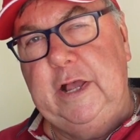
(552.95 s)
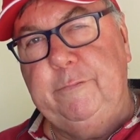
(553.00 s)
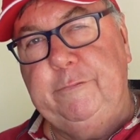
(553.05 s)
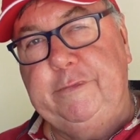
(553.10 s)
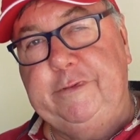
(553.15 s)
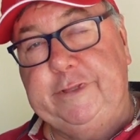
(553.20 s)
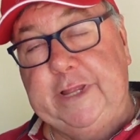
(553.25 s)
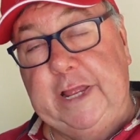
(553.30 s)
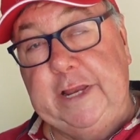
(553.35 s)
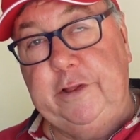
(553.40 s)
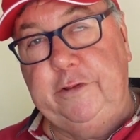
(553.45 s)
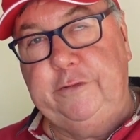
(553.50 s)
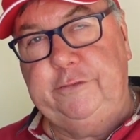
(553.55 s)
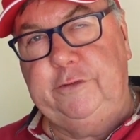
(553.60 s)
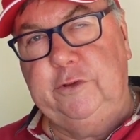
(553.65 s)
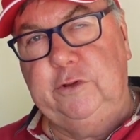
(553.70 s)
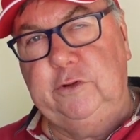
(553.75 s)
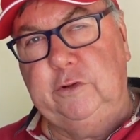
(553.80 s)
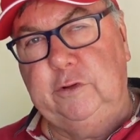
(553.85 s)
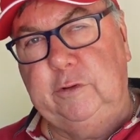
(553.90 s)
stainless
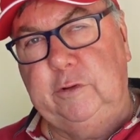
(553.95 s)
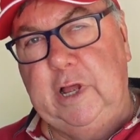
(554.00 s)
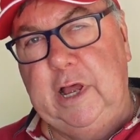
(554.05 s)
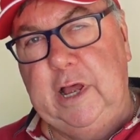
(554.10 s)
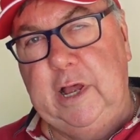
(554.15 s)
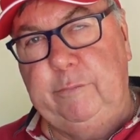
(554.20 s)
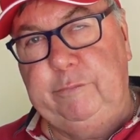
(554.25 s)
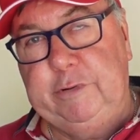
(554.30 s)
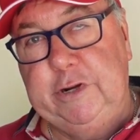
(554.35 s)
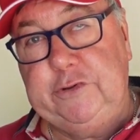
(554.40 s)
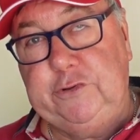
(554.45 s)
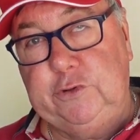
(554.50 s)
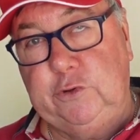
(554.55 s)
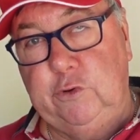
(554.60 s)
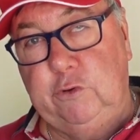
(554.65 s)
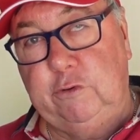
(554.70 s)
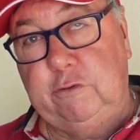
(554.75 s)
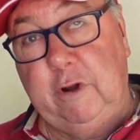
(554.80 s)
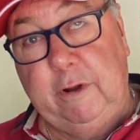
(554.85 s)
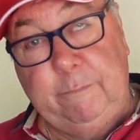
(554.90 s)
steel pressure
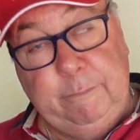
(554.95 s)
cooker.